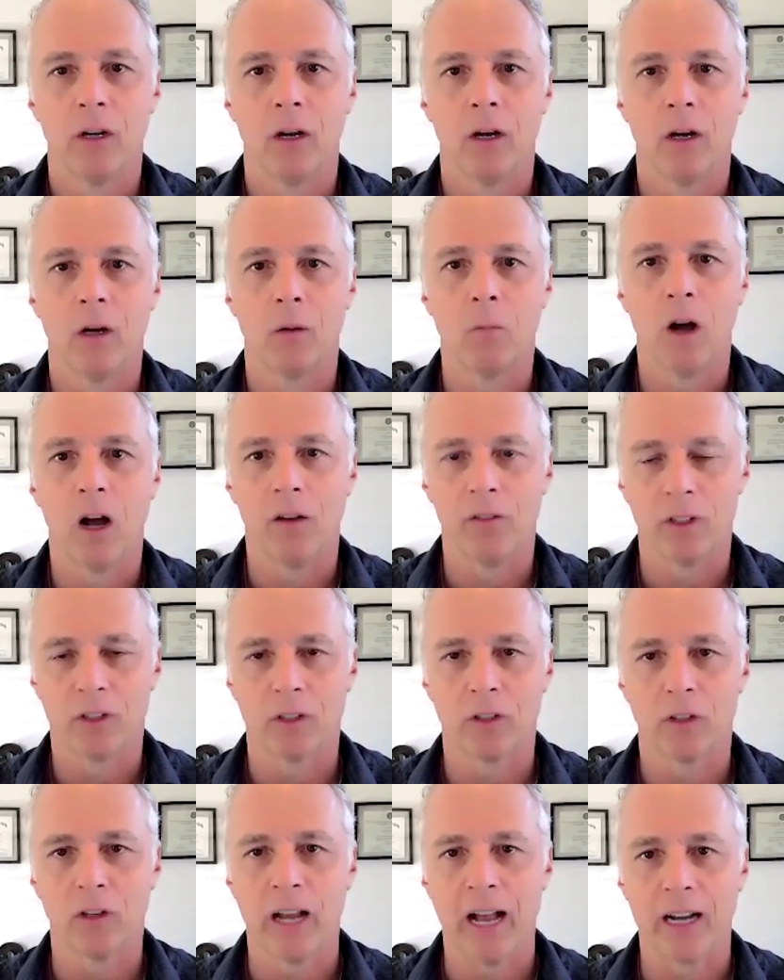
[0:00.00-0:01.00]

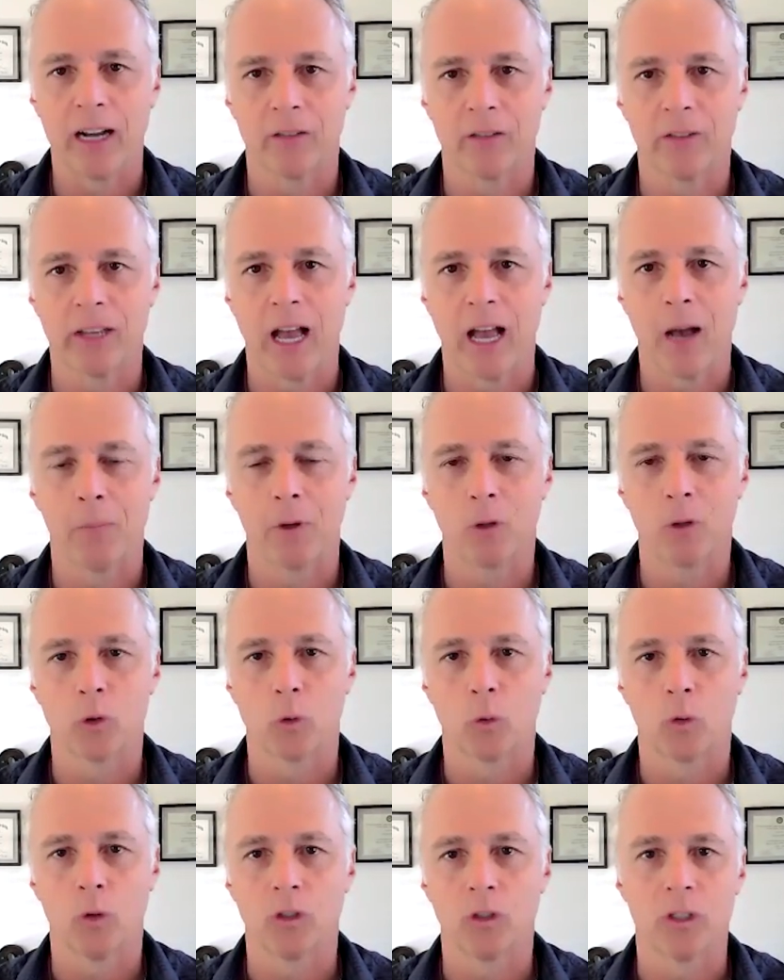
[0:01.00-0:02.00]
Obviously, you're an active capital
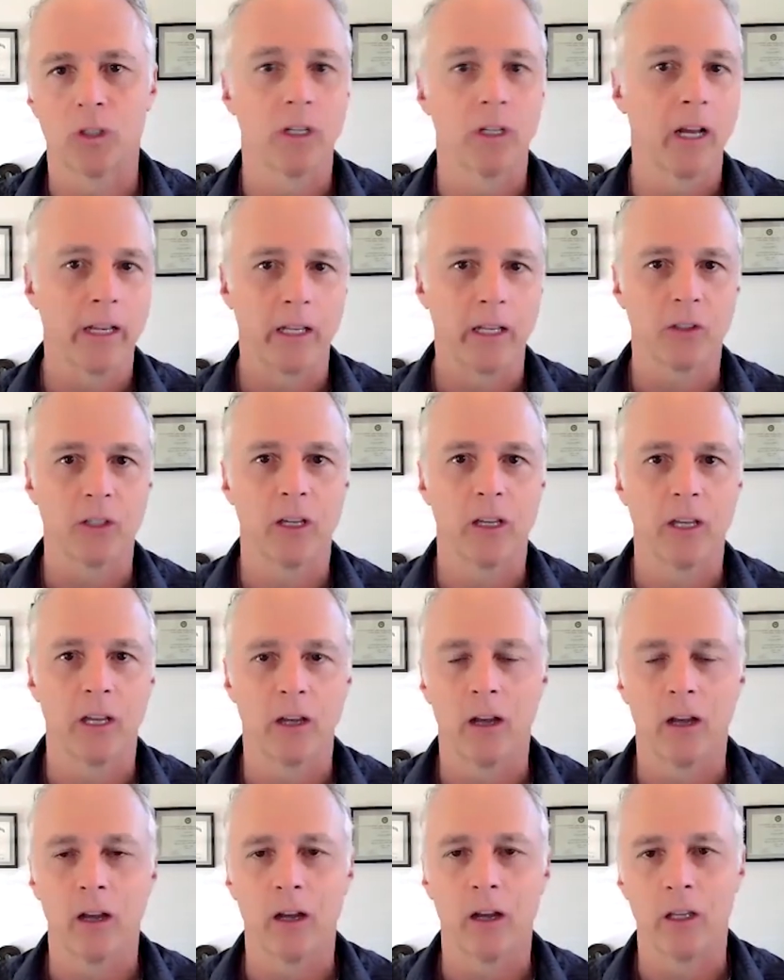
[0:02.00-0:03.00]
source, and I guess
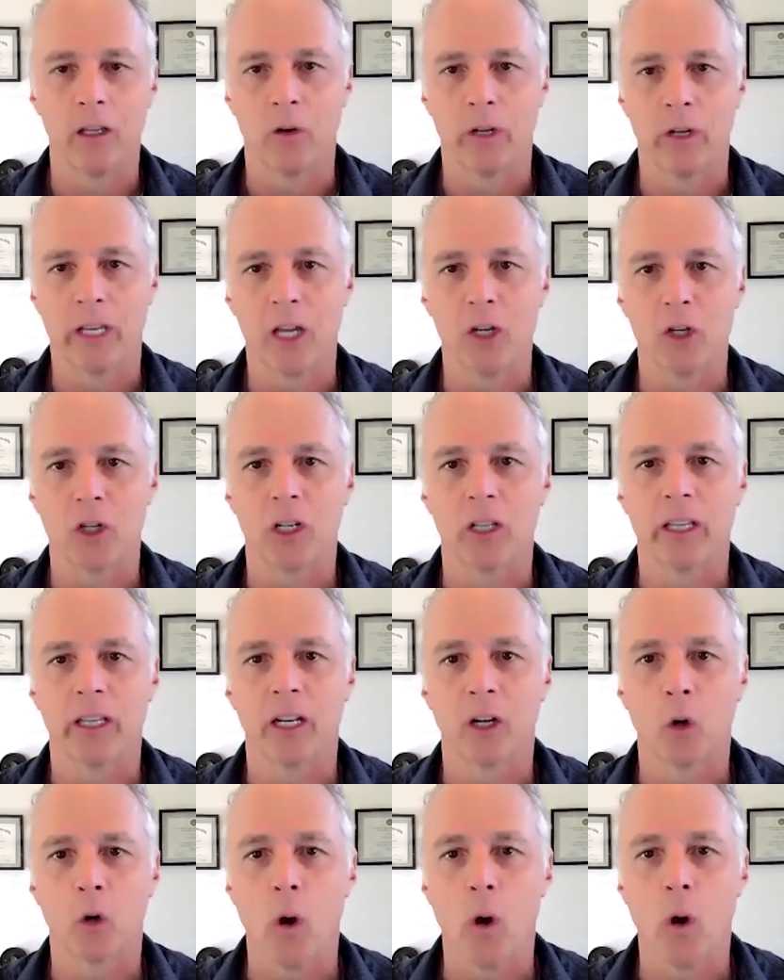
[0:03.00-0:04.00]
occasionally
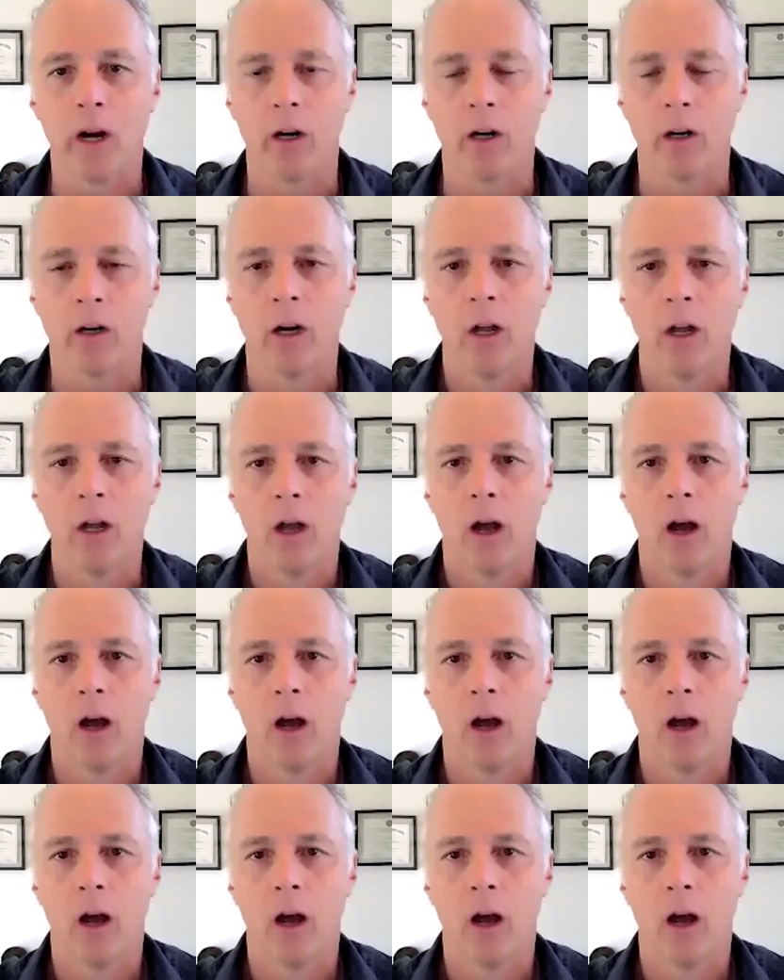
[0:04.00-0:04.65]
an acquirer.